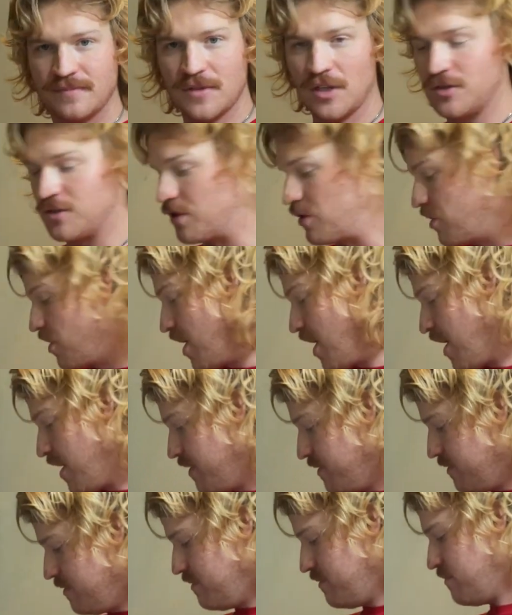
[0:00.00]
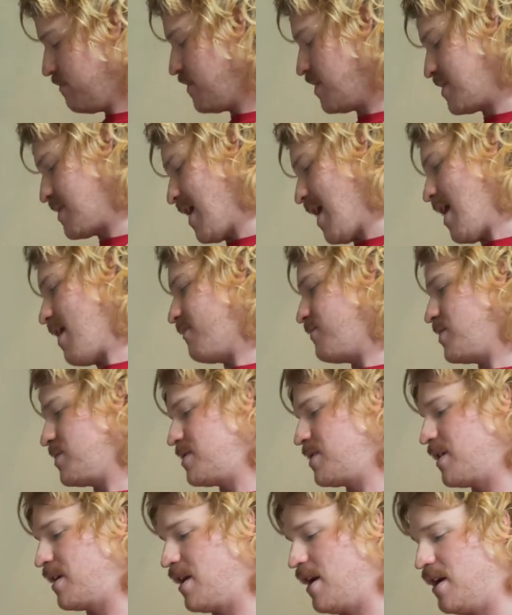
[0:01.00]
Those are great. Just
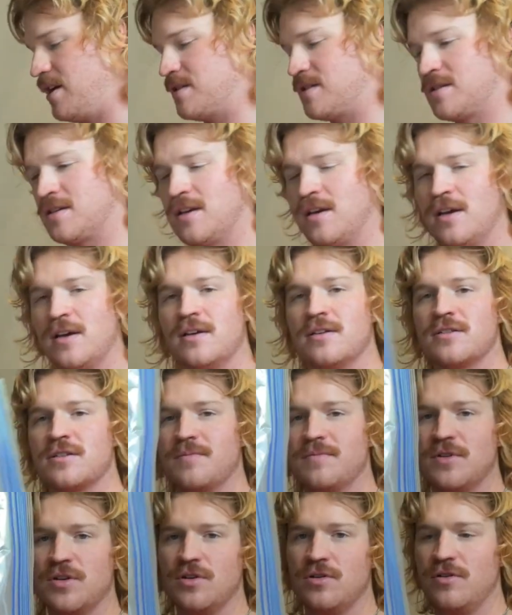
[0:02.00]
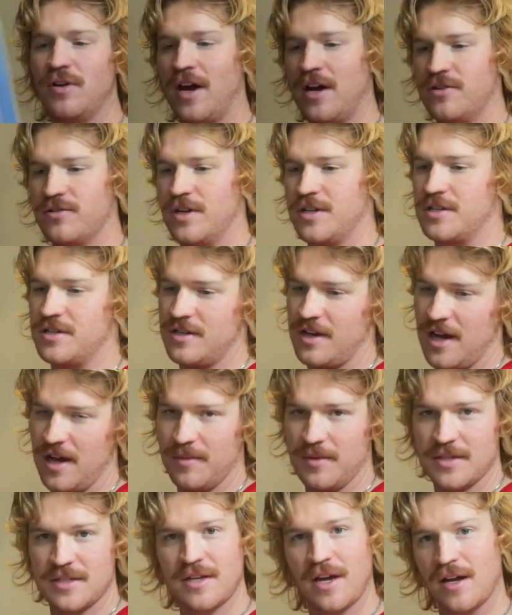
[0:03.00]
in case. Some Noon hydration
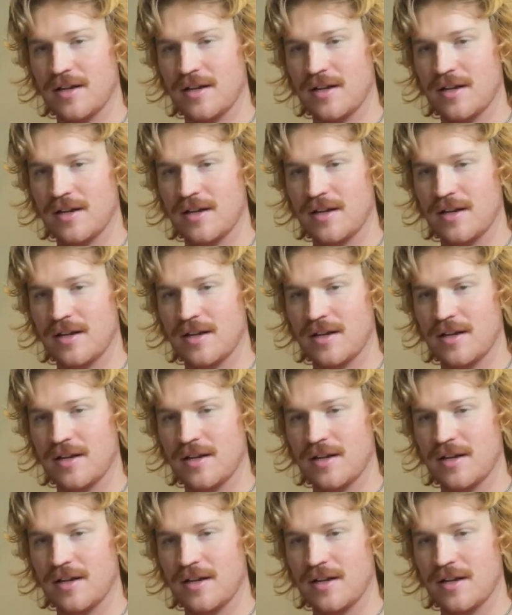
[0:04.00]
tablets.